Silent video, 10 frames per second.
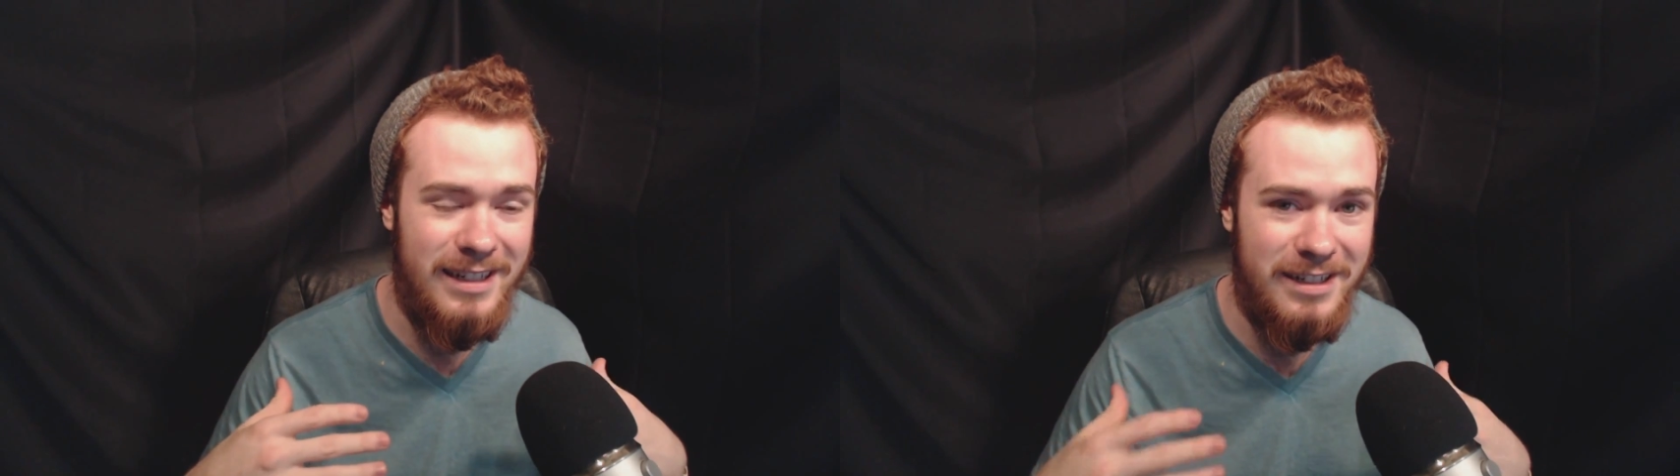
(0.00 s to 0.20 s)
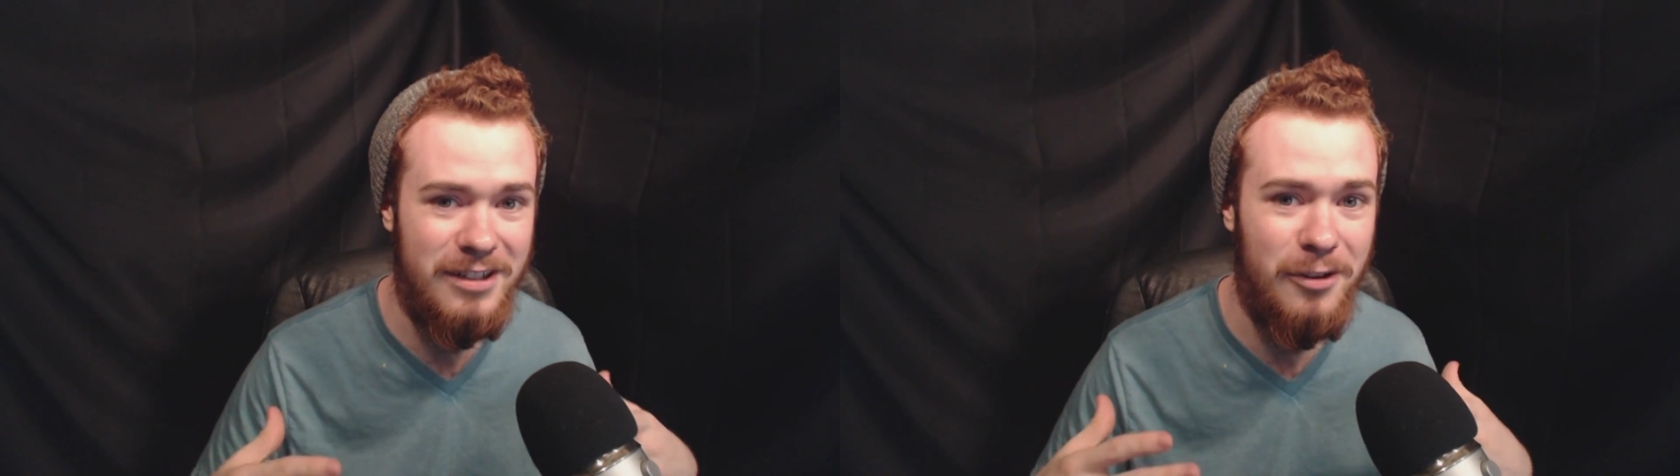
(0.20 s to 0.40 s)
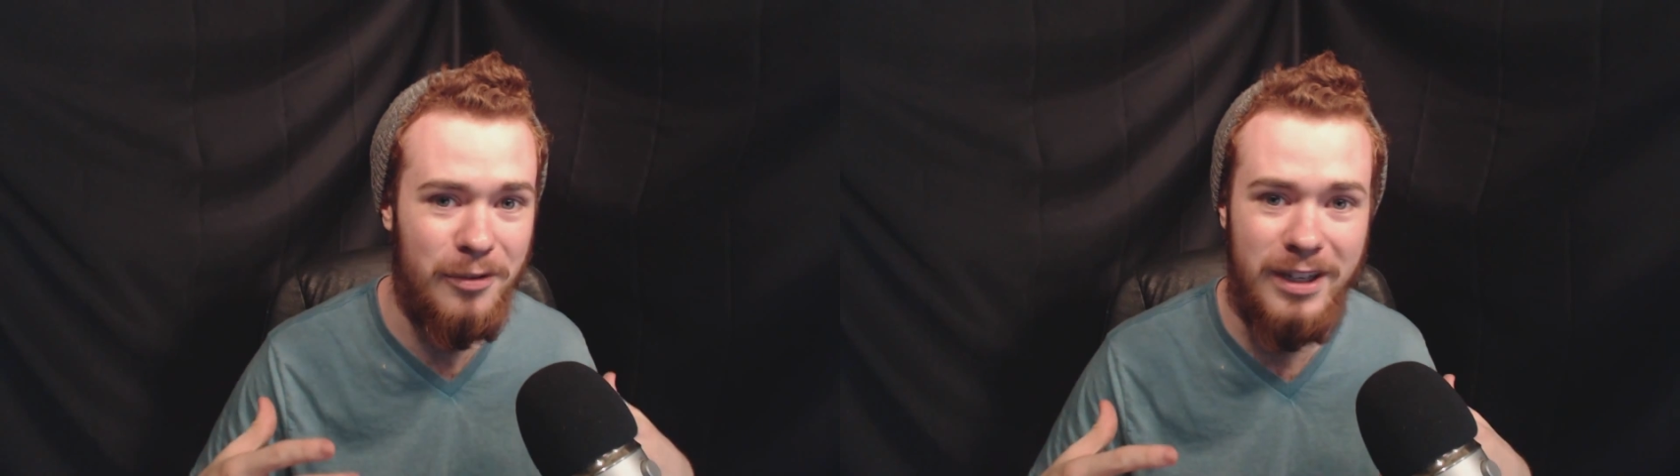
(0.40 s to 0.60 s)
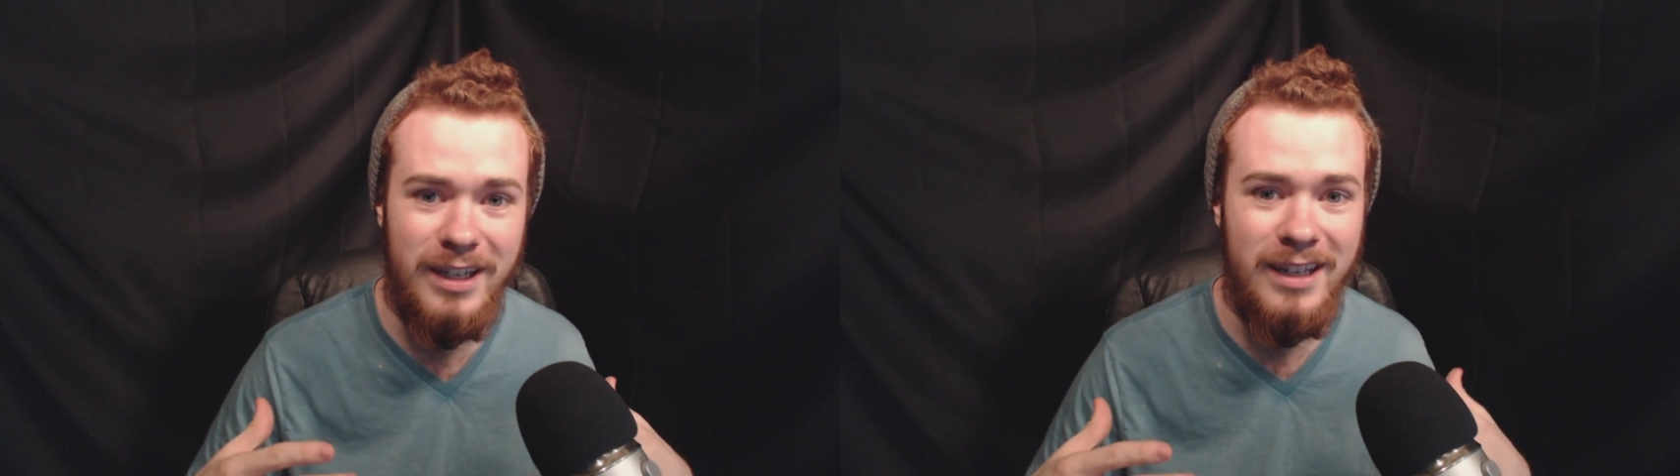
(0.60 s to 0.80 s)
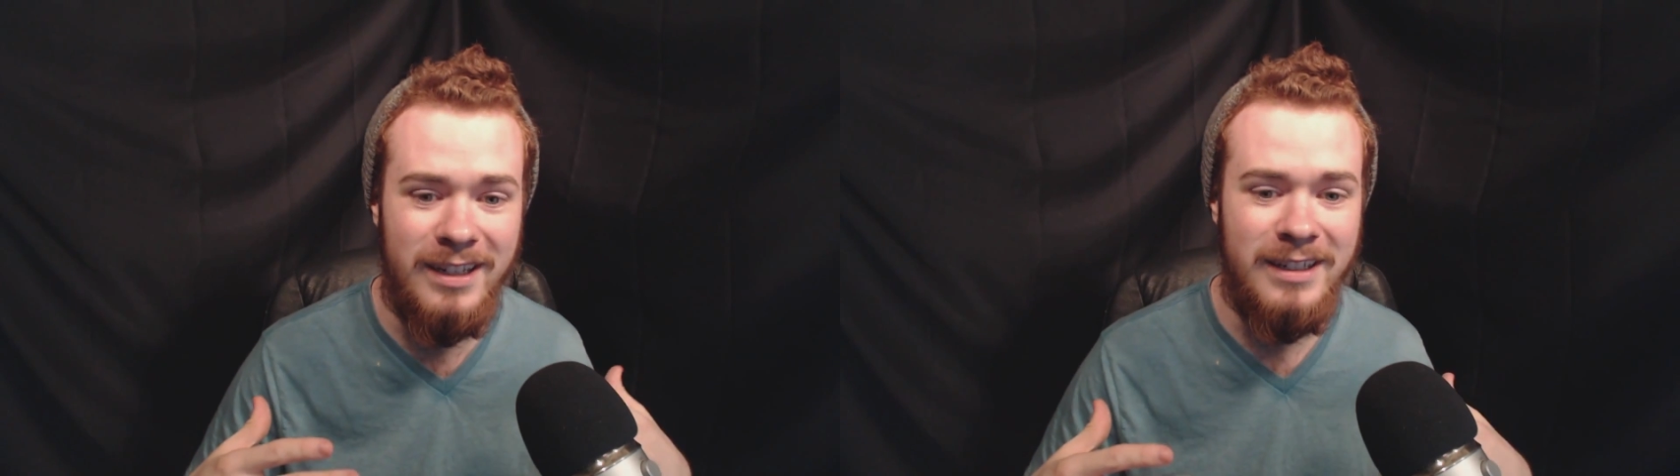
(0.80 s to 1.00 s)
isn't
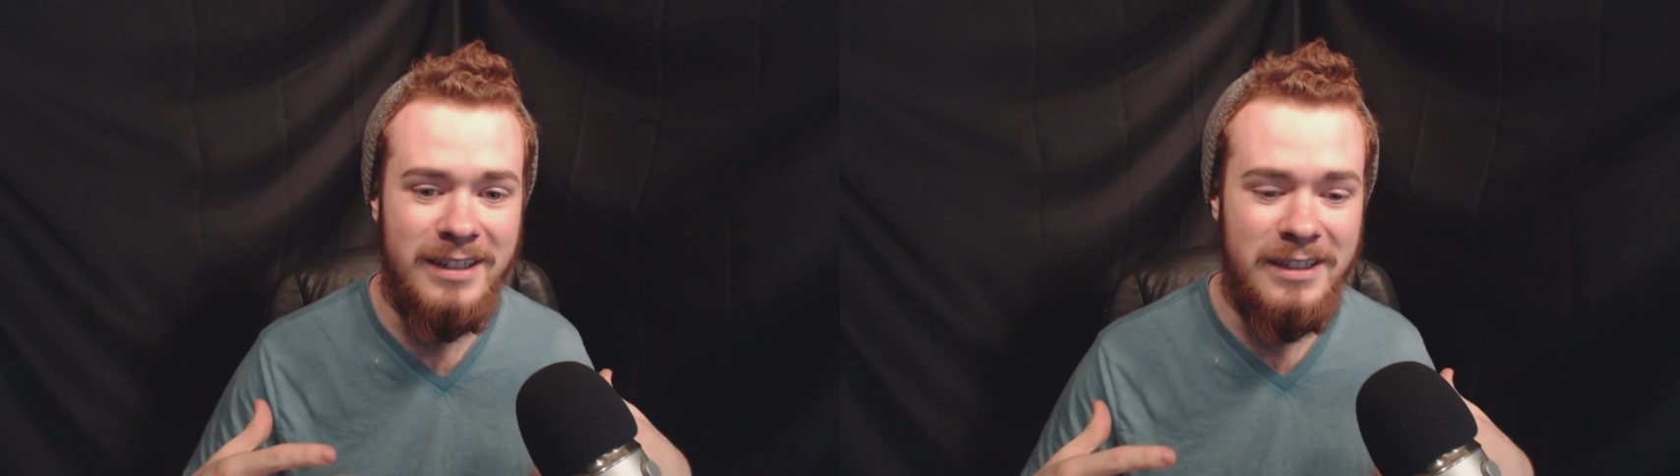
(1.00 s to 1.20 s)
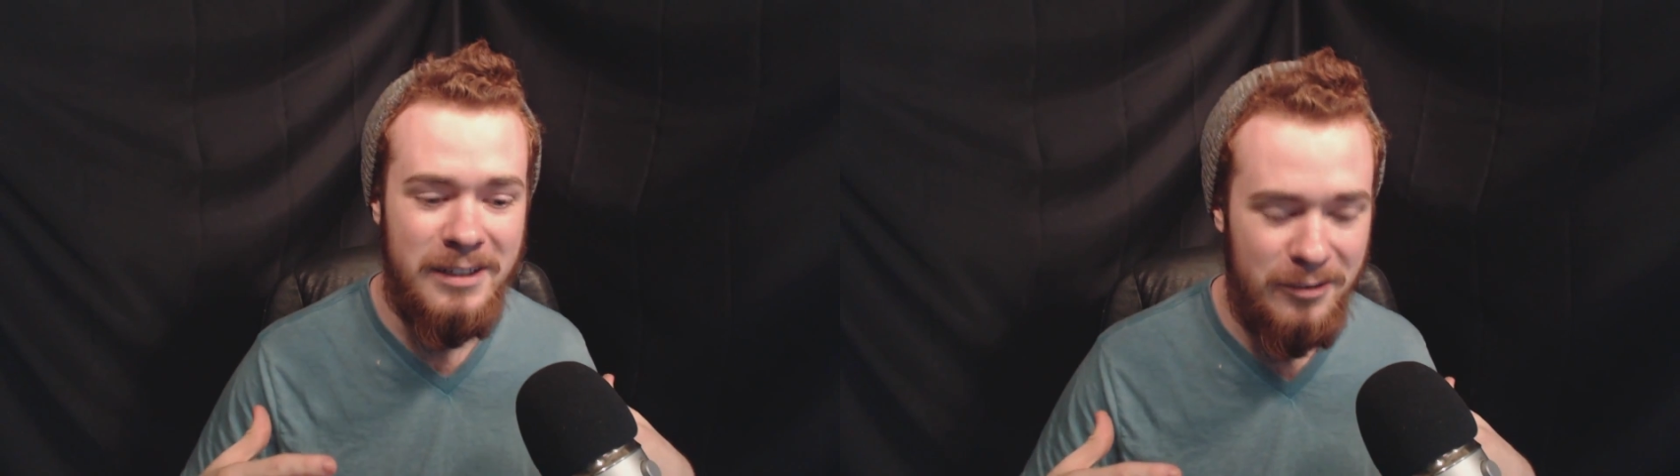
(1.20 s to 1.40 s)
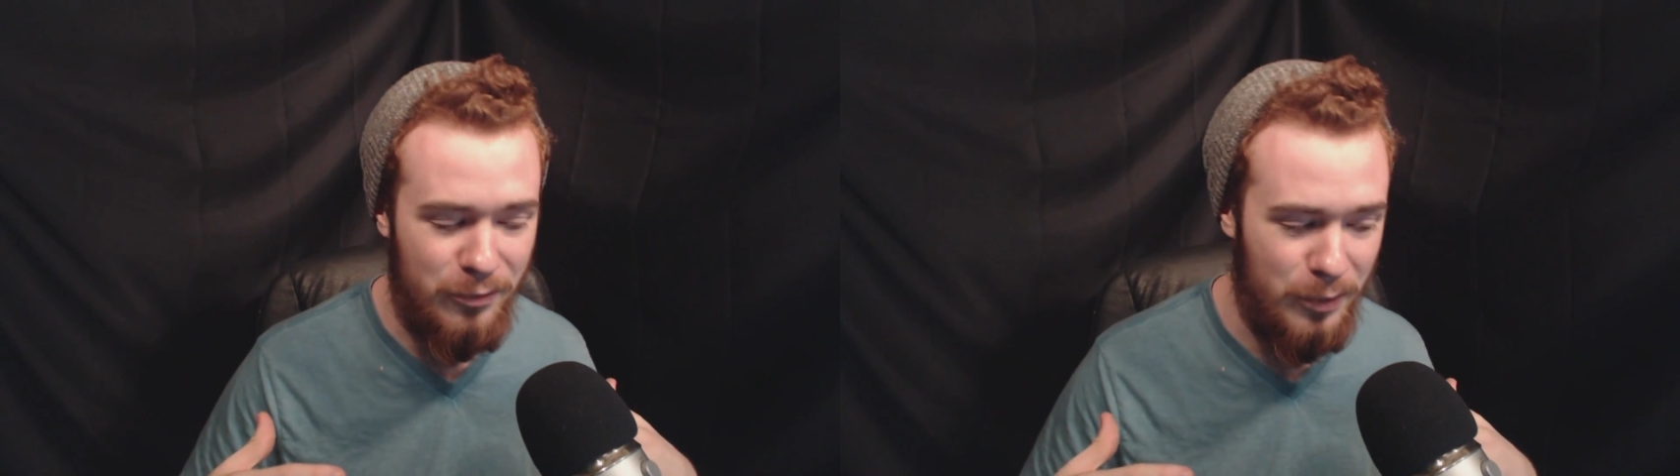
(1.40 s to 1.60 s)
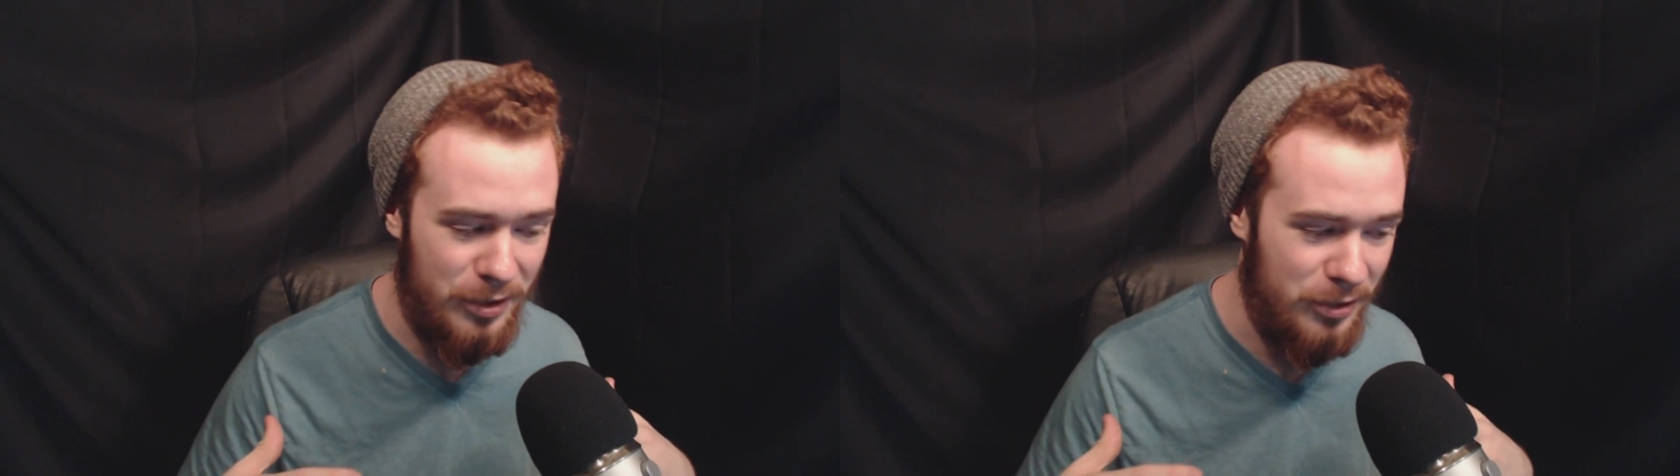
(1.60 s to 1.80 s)
okay with